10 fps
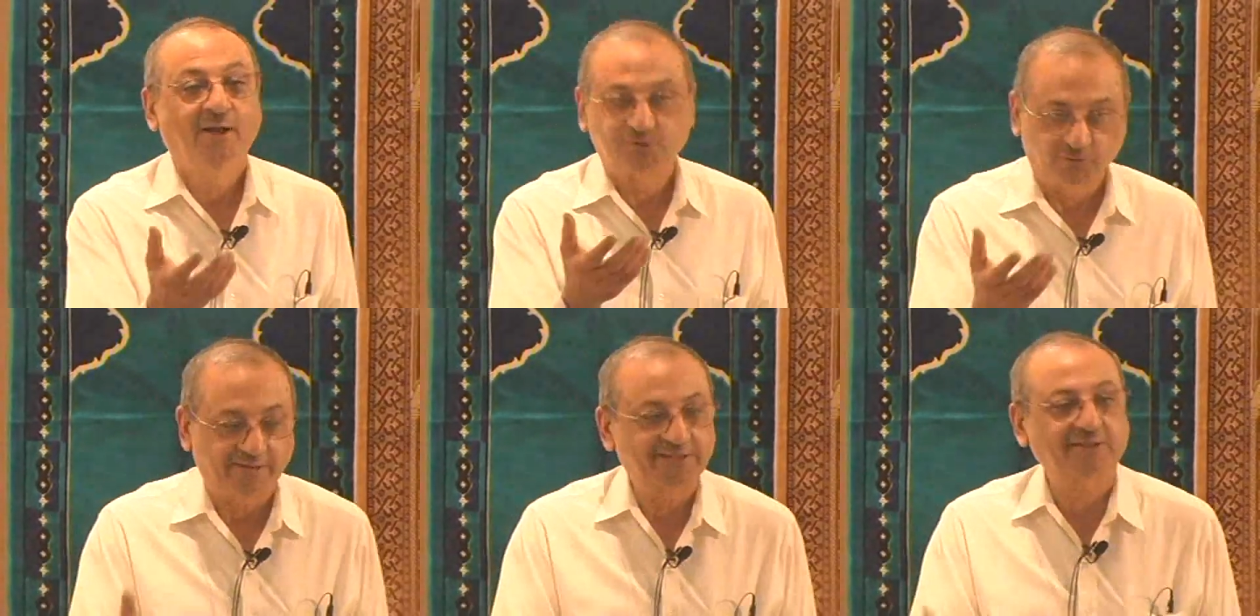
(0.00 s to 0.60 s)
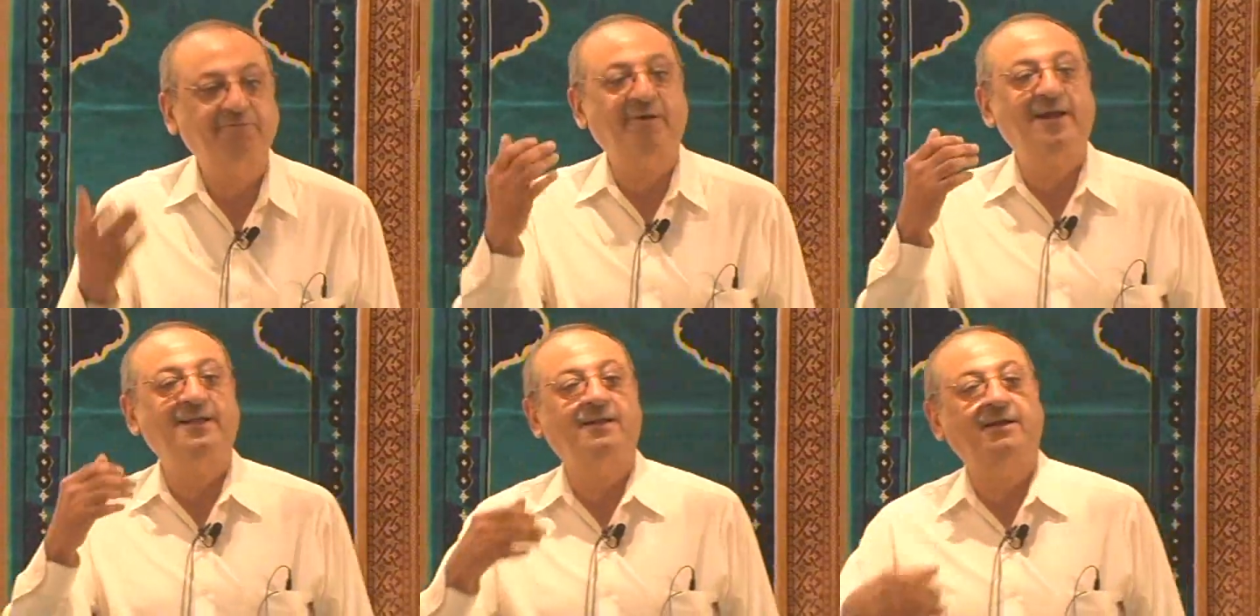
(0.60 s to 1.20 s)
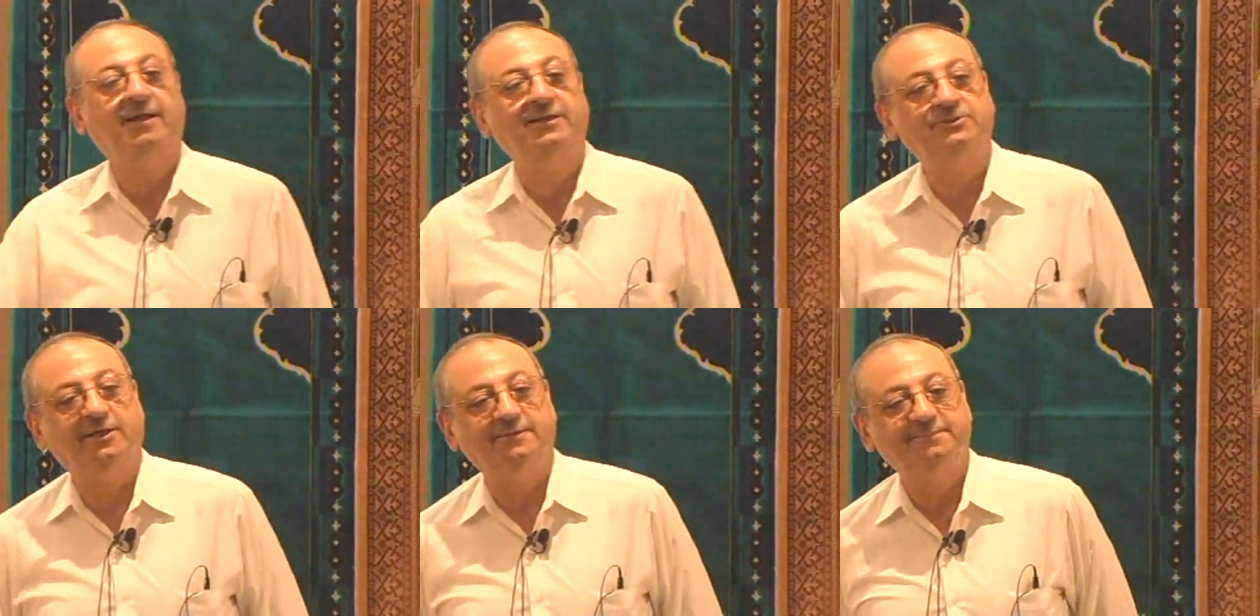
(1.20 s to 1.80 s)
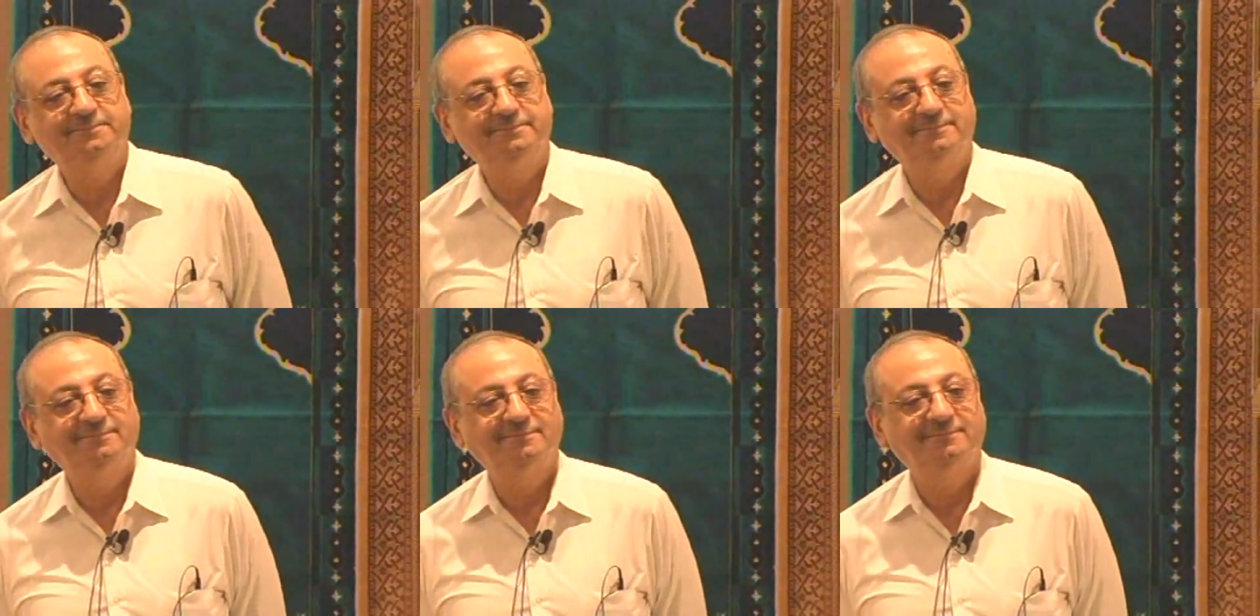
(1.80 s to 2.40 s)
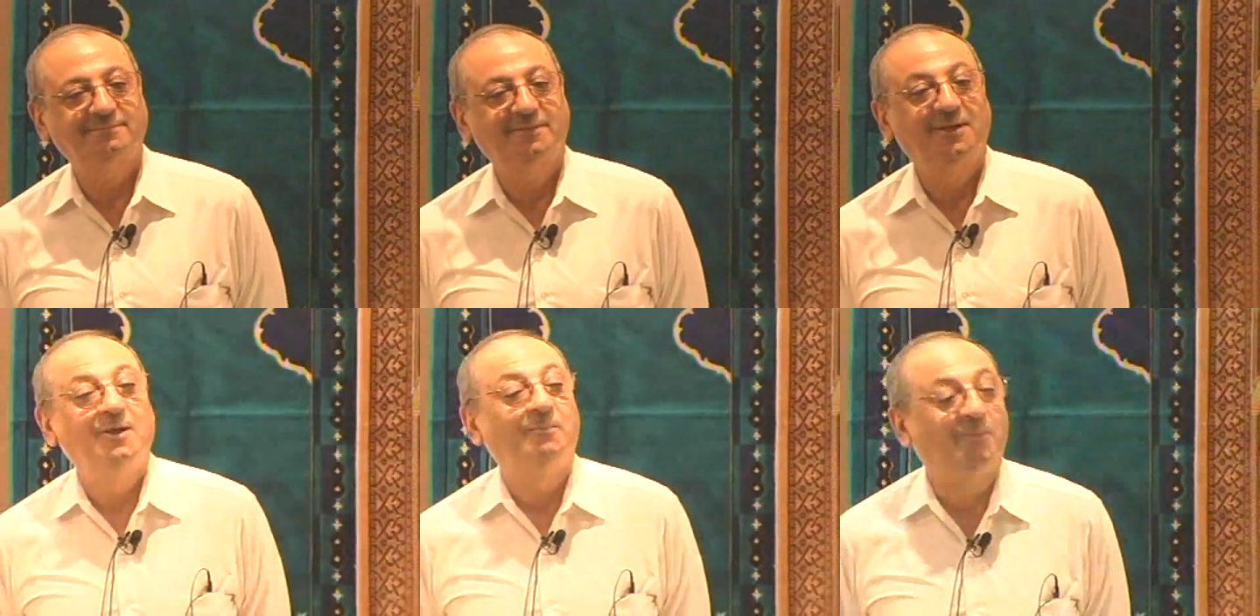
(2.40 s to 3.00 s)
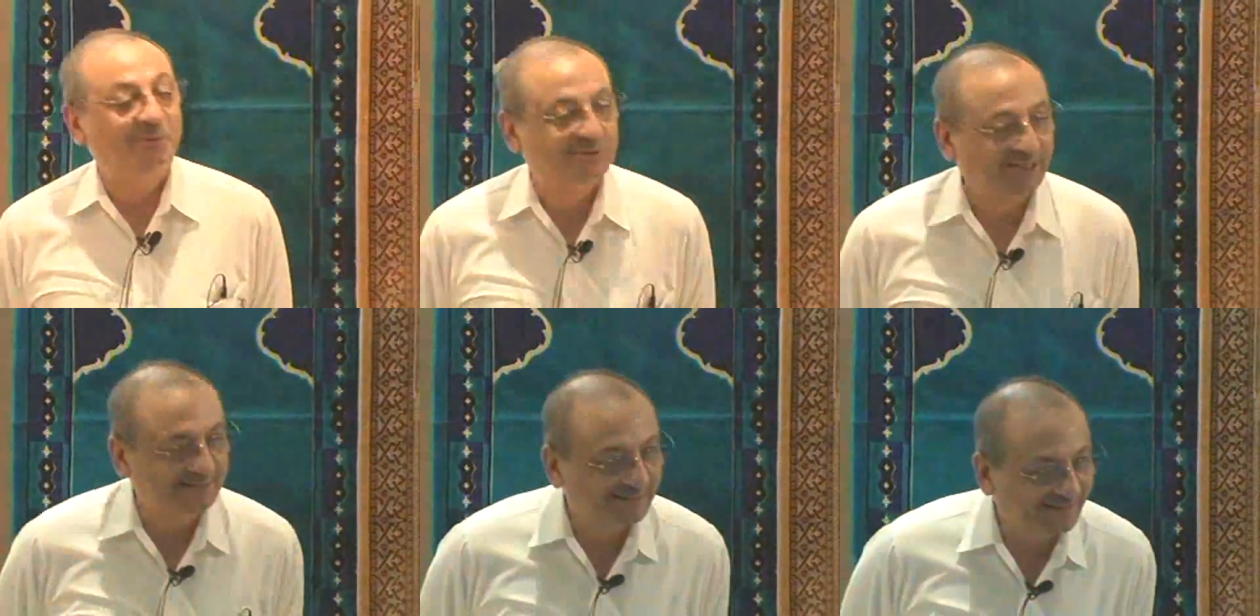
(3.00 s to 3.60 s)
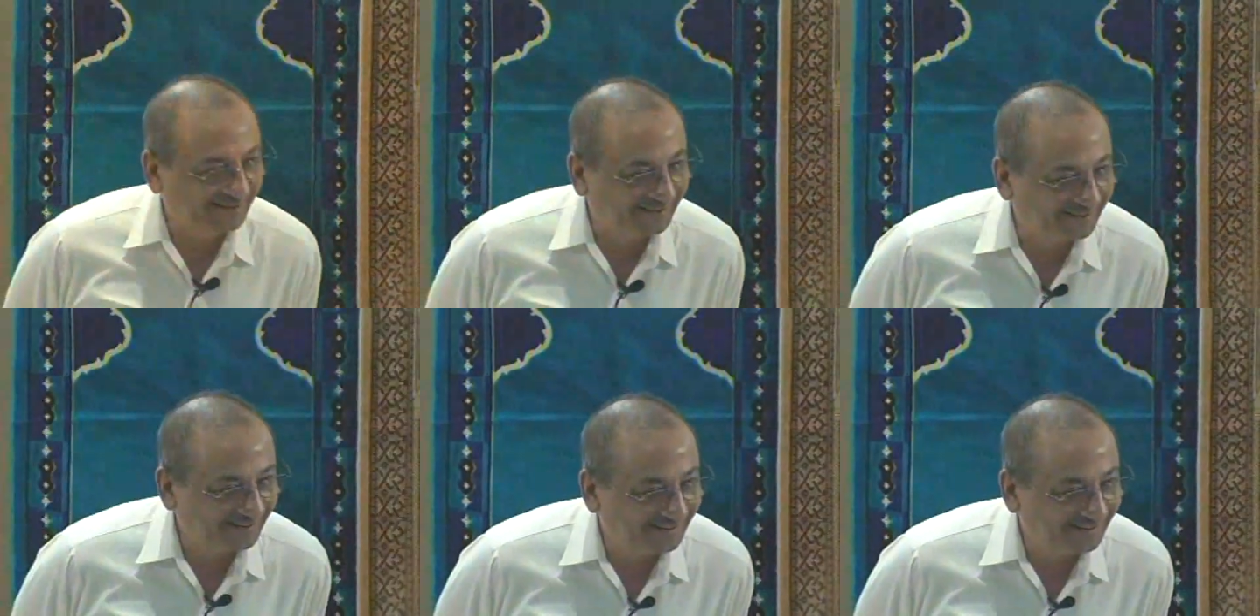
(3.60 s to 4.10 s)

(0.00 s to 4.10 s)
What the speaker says: So where is the file in kharaja? Mustatir.